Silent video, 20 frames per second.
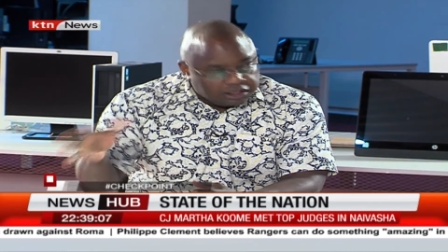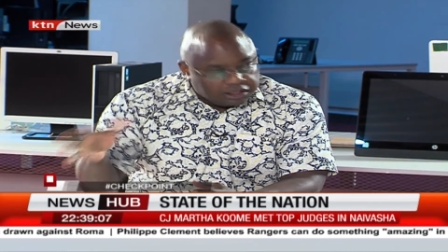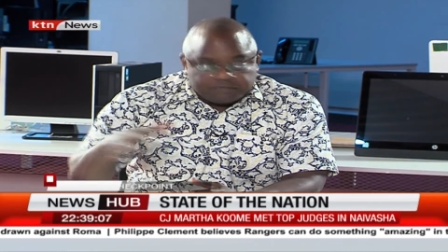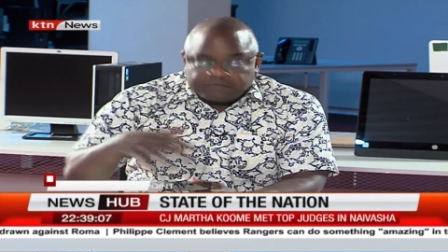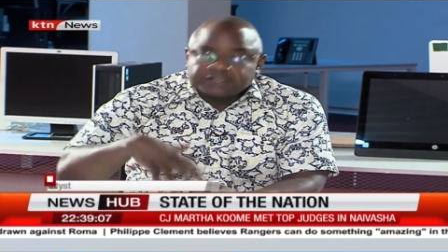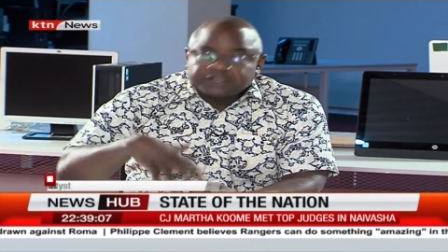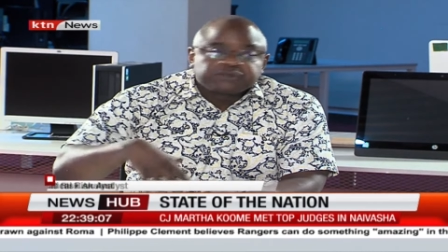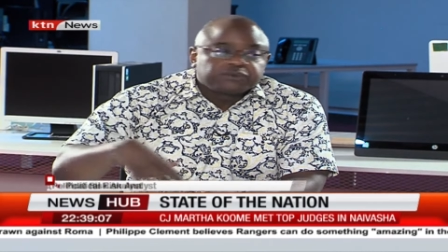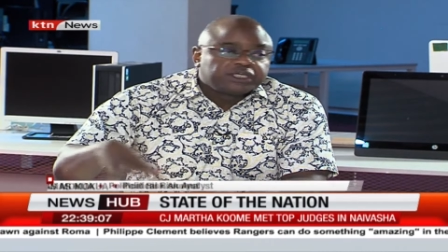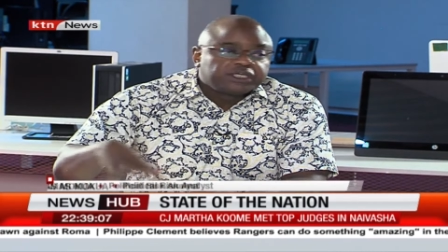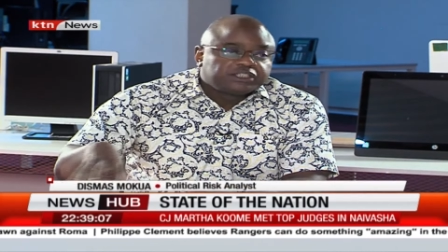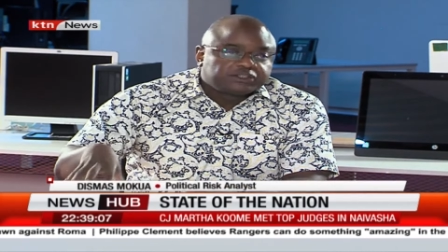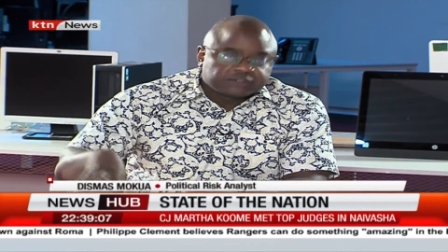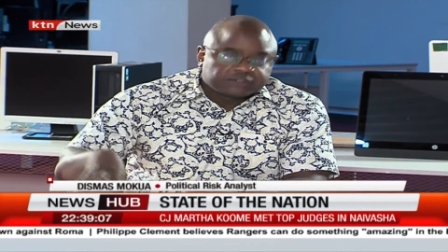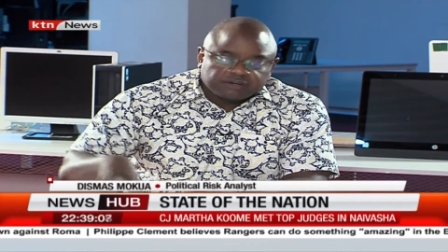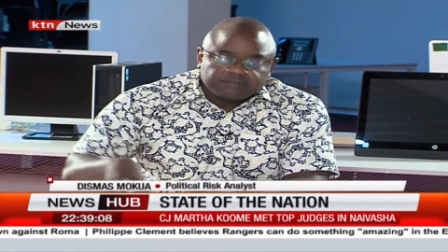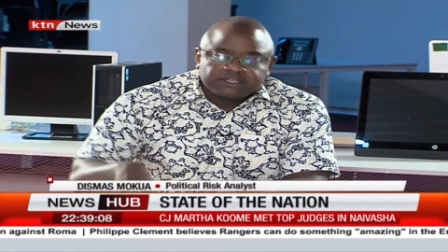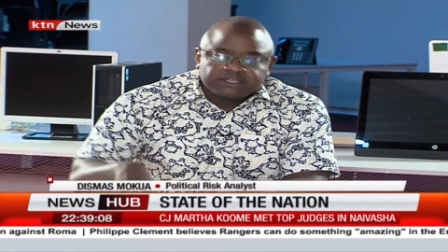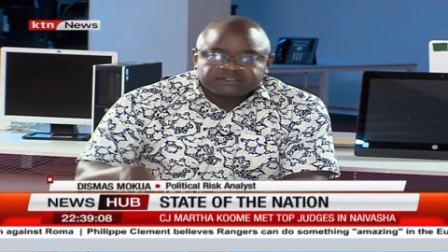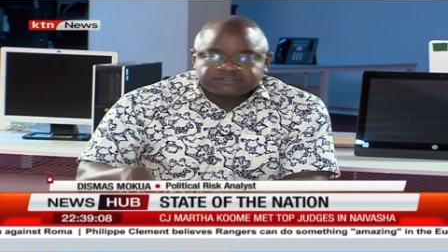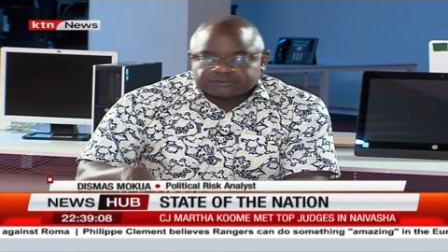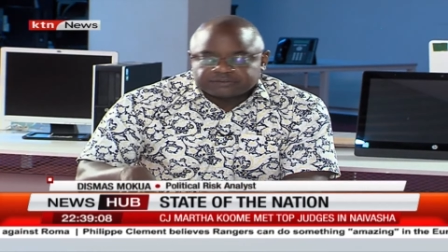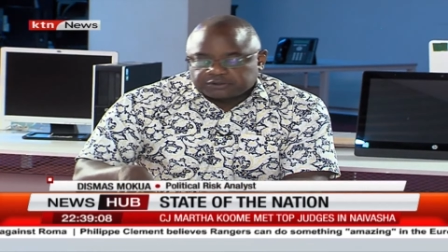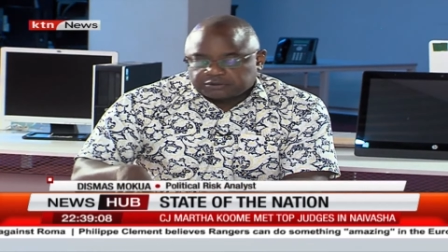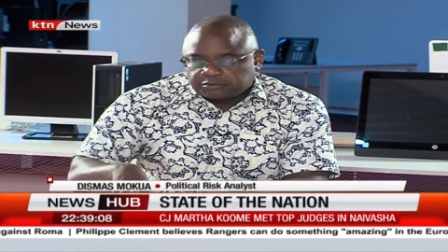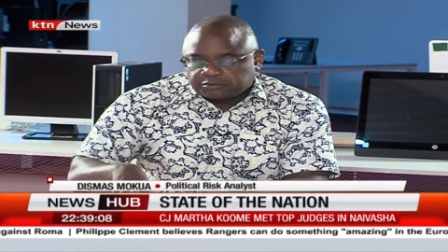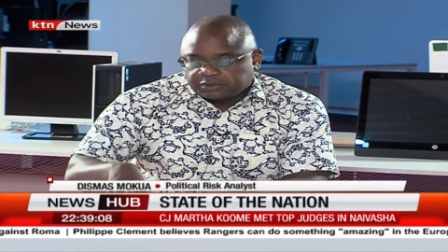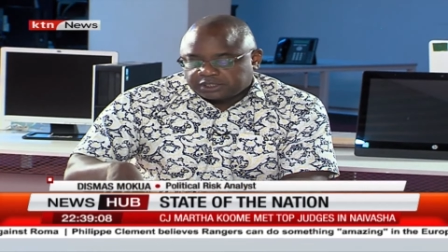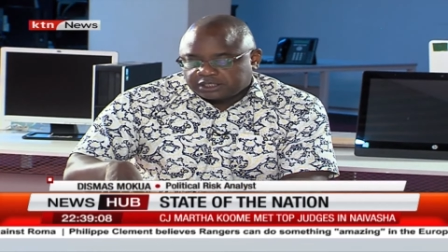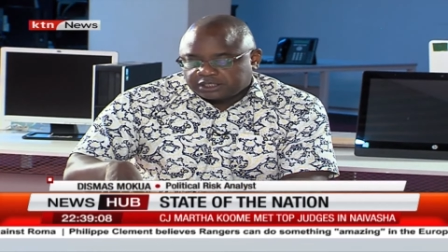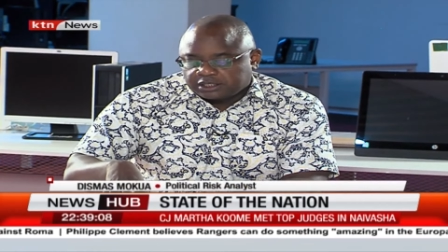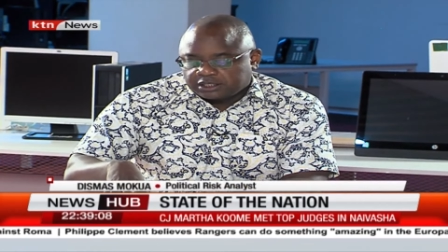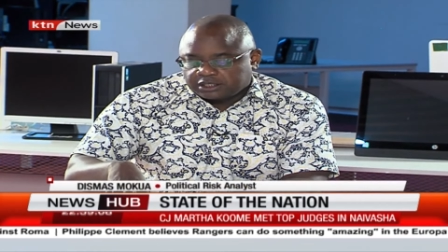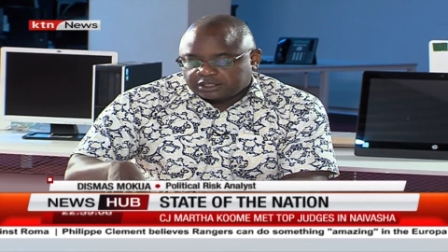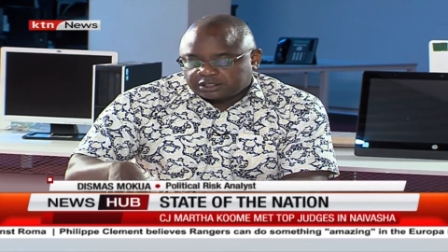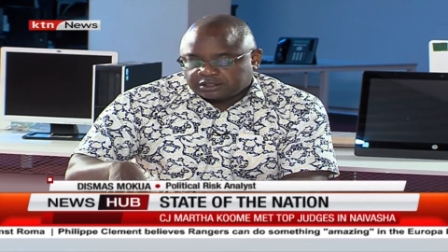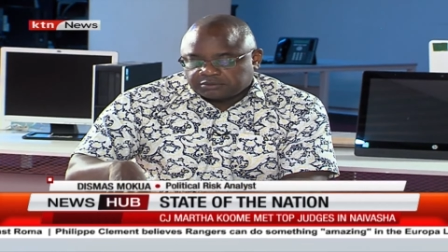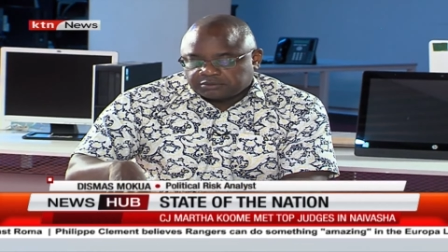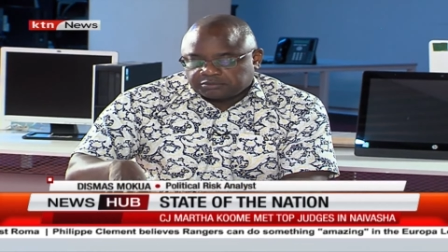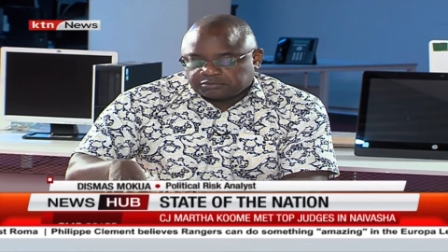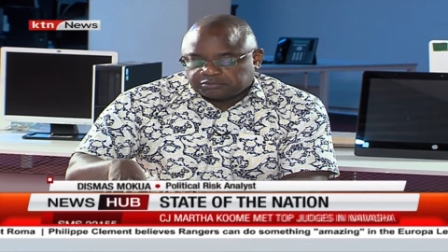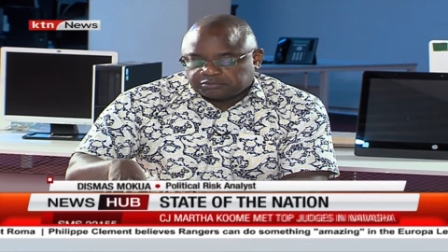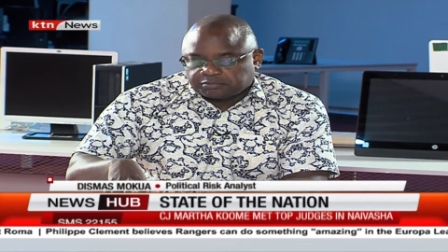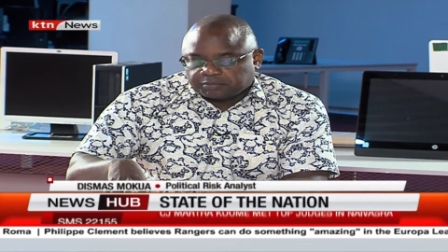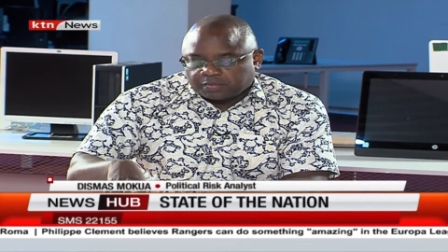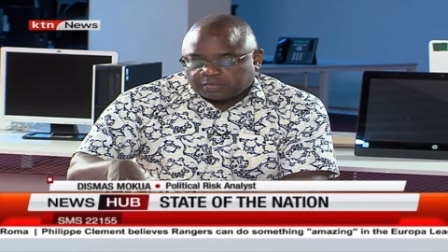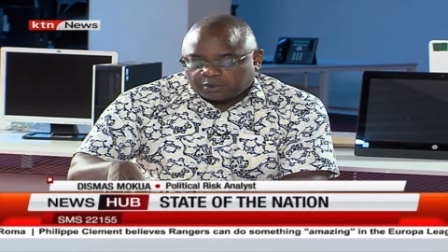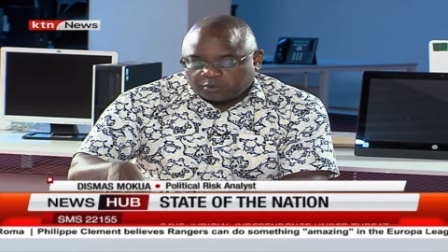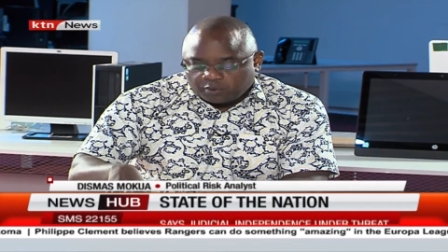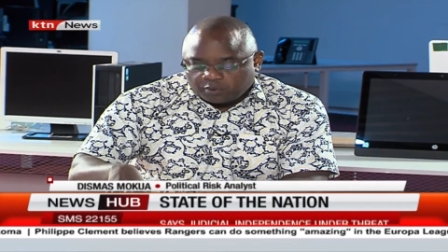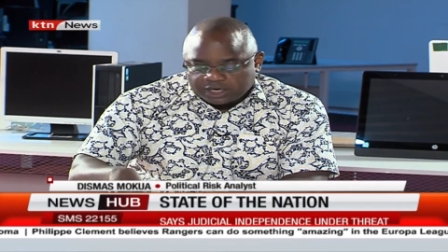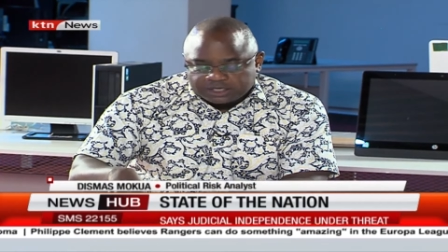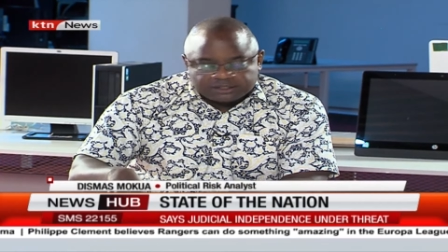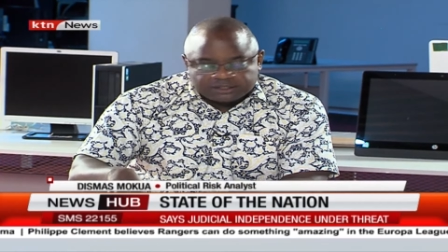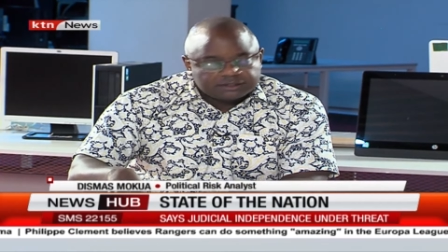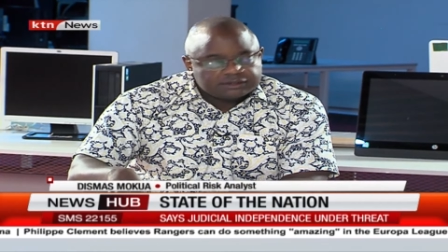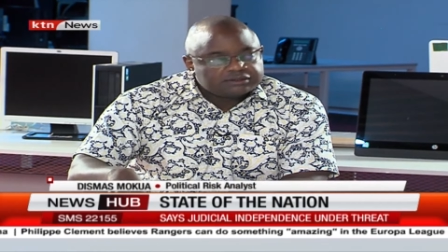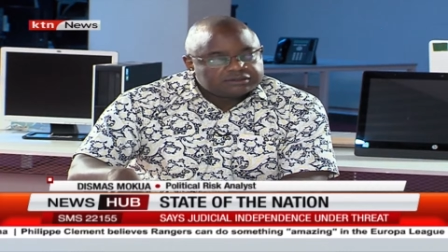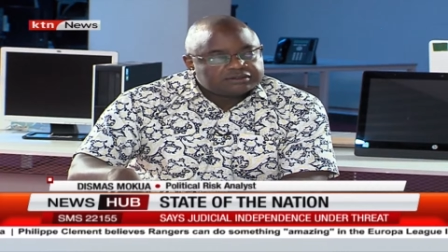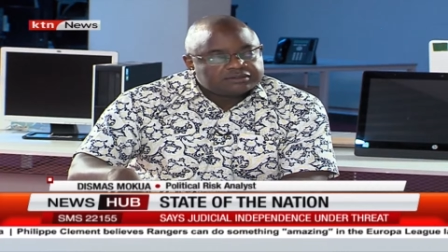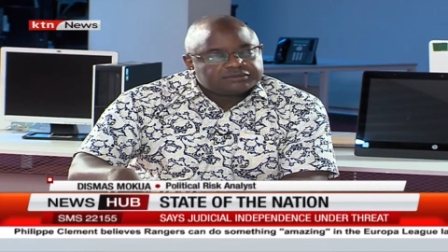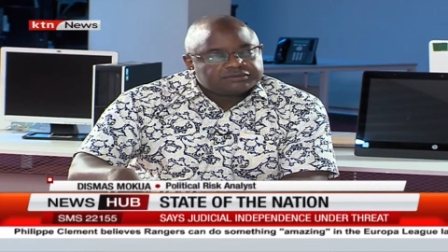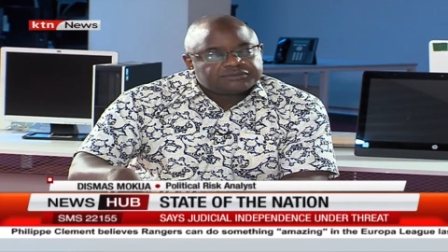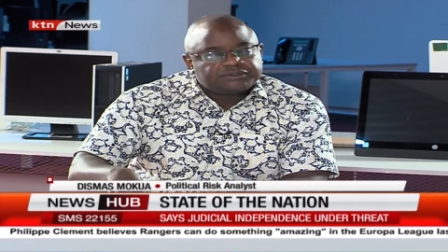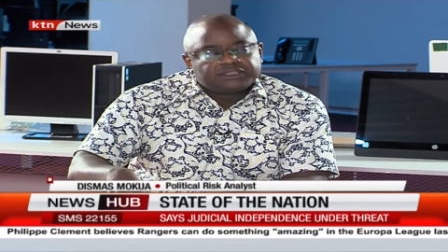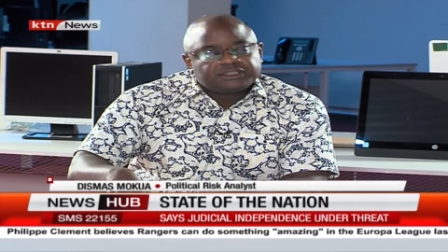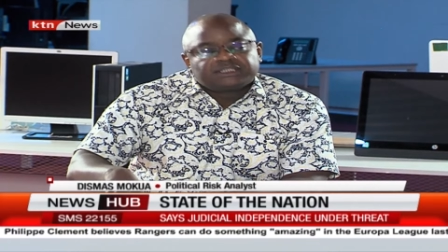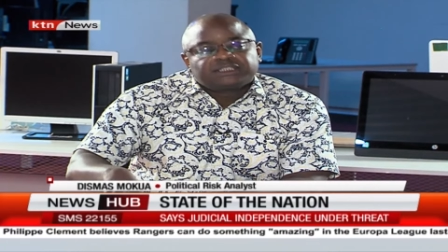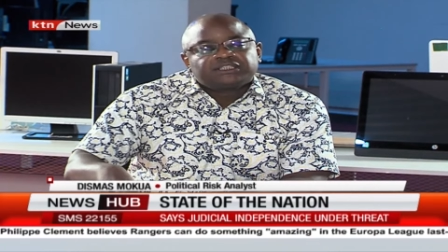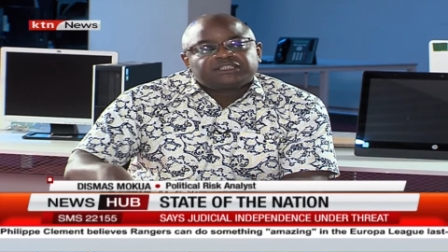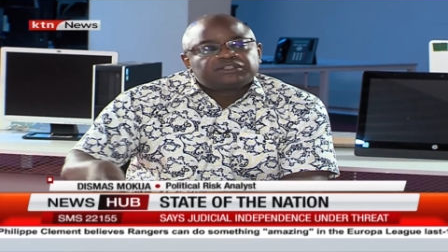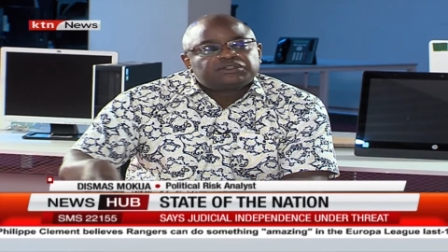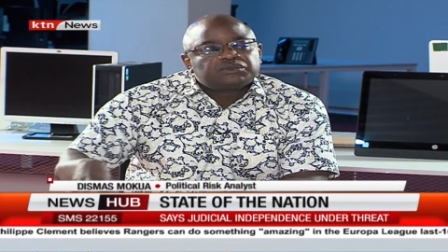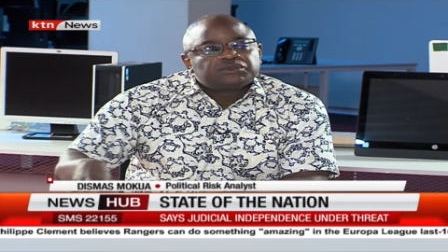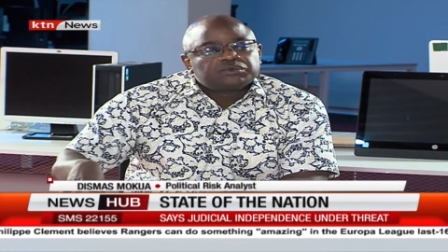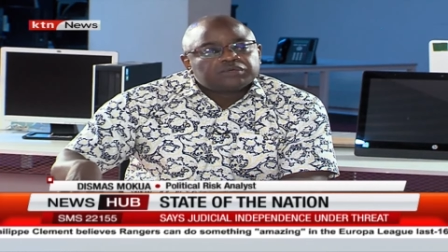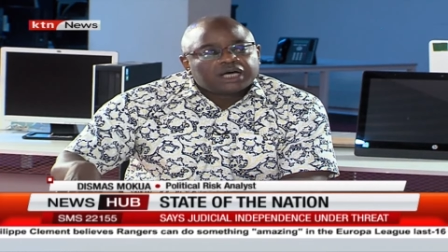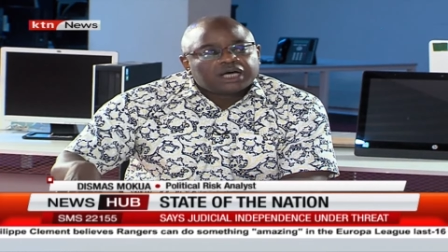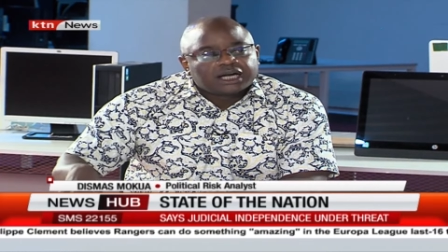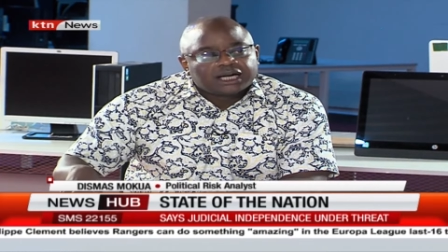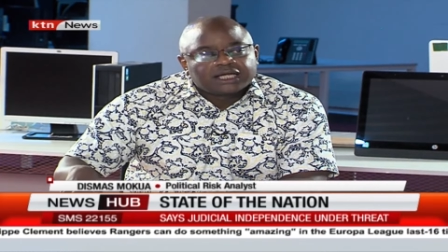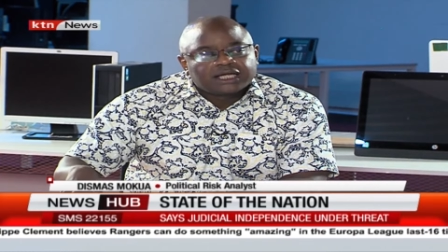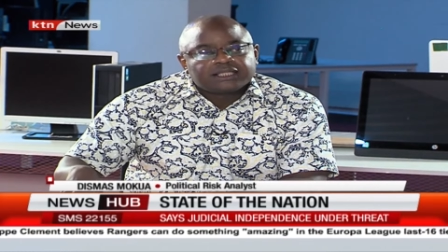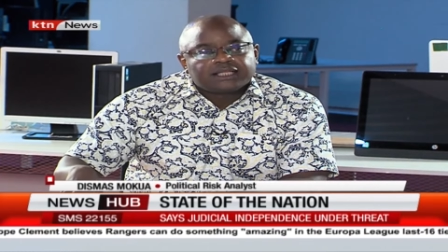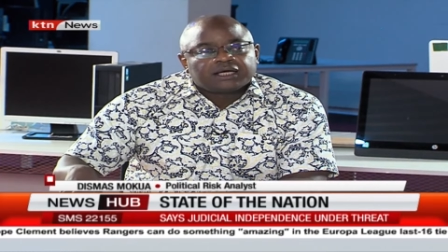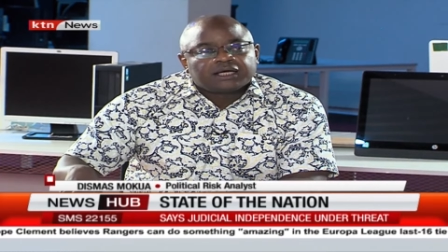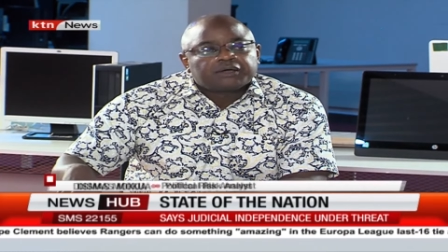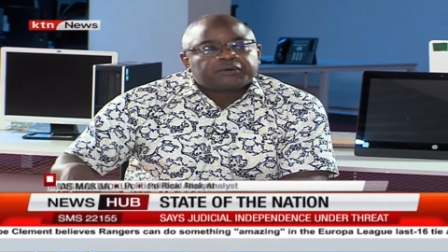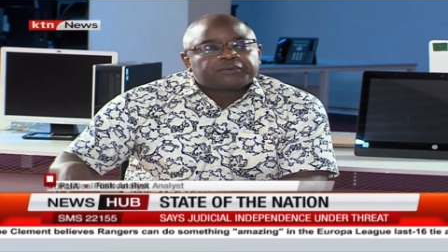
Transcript: In fact, when it travels from uh, one city to another,